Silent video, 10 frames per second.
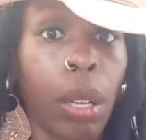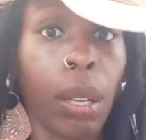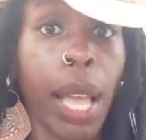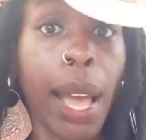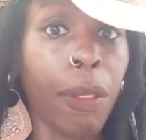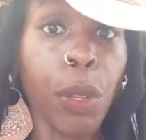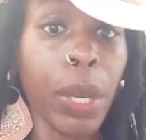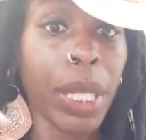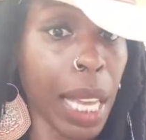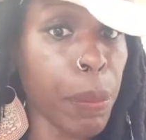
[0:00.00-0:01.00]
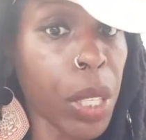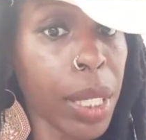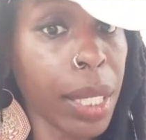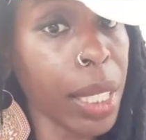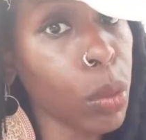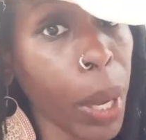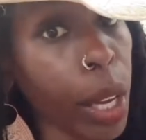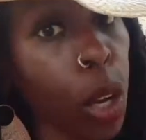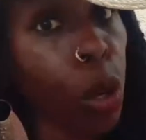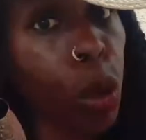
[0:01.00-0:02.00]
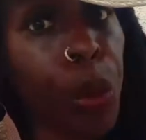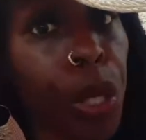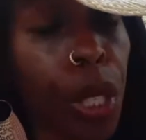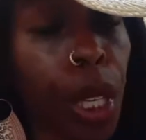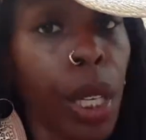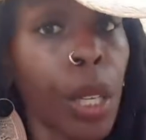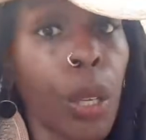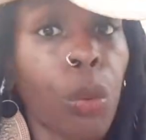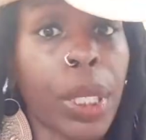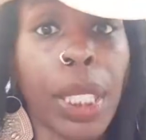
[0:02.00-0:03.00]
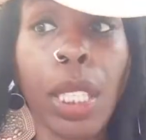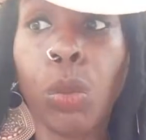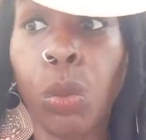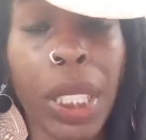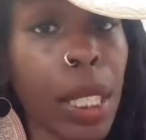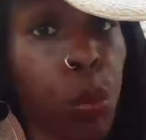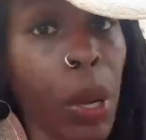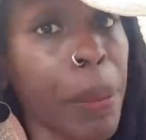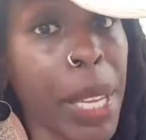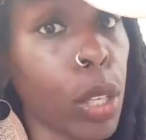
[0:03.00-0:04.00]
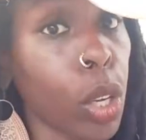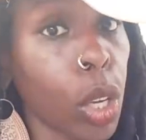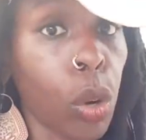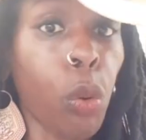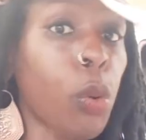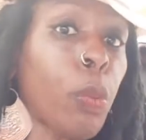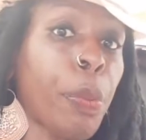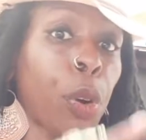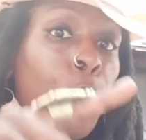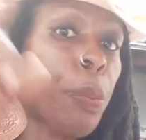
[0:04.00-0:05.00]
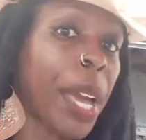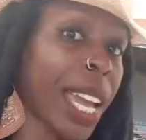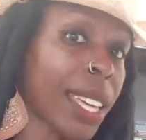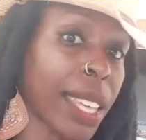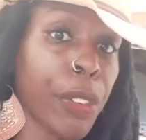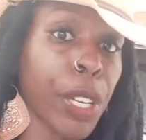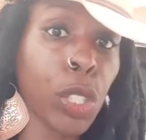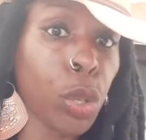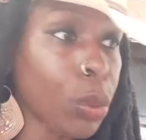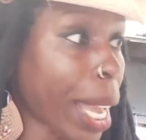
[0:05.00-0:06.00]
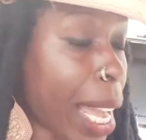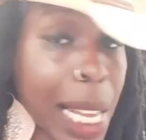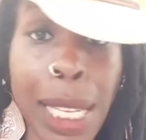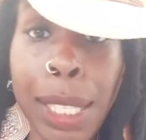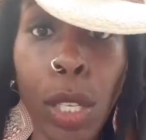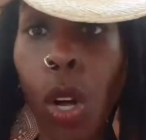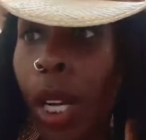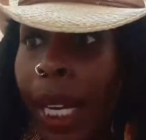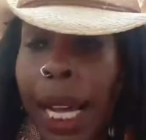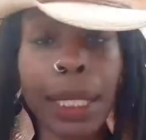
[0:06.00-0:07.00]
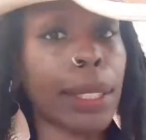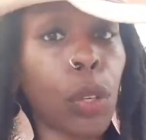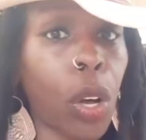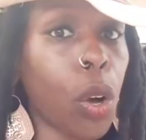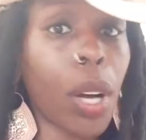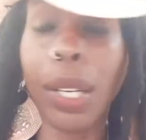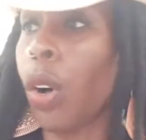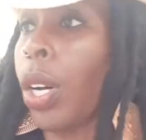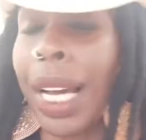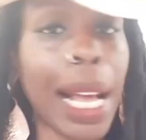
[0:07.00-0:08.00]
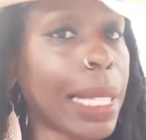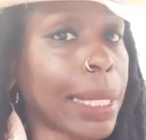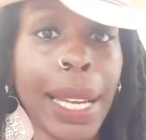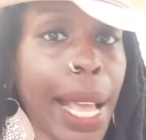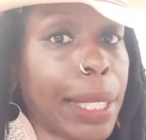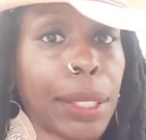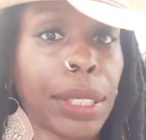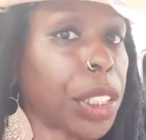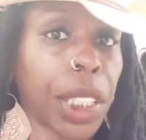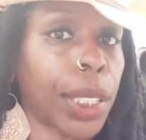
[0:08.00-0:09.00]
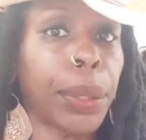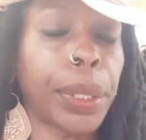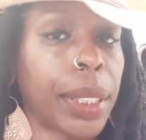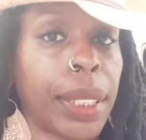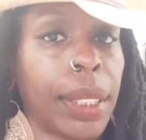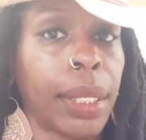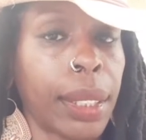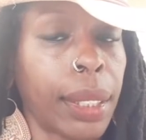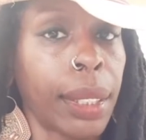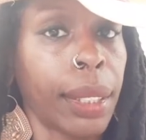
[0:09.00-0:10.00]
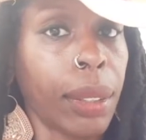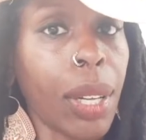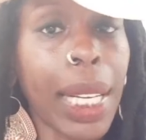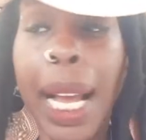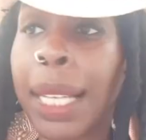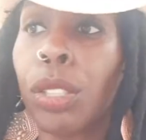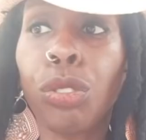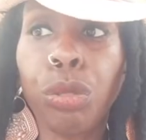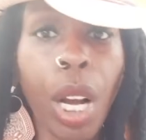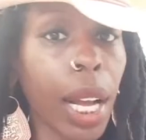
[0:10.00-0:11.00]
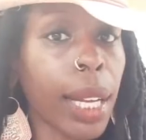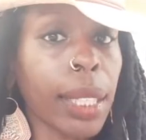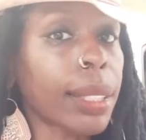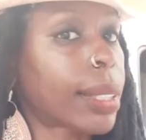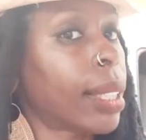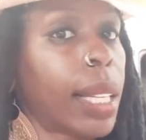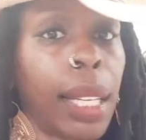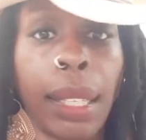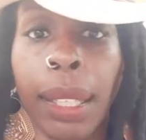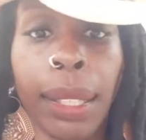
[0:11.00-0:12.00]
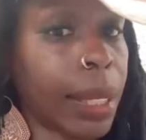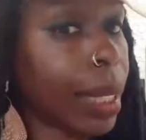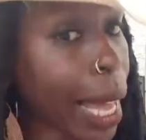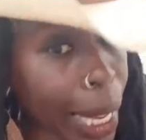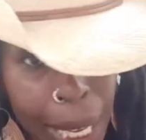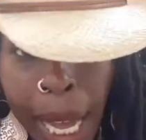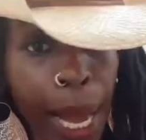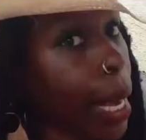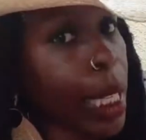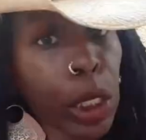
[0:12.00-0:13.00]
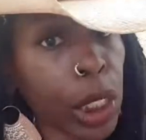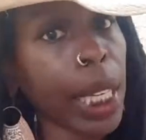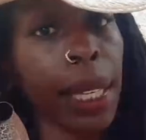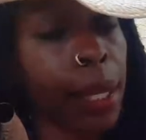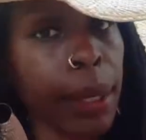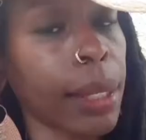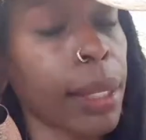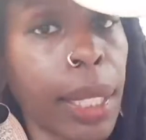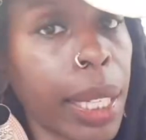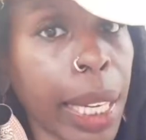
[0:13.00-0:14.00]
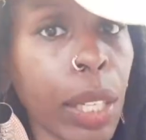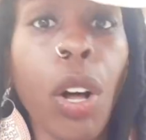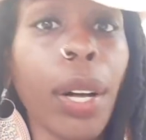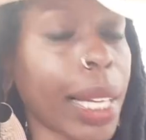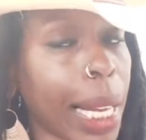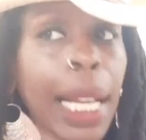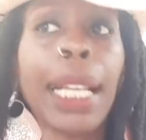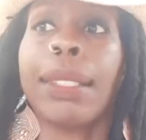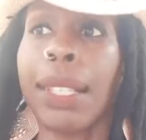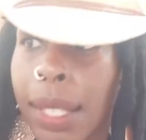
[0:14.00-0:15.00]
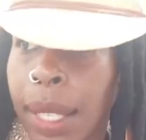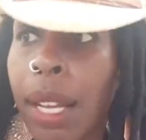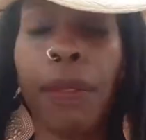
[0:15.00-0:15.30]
affluent neighborhoods, in these white homes, with these women who bathe every 2 days, and all kinds of nasty shit going on, all kinds of drugs, lack of hygiene, and all kinds of stuff,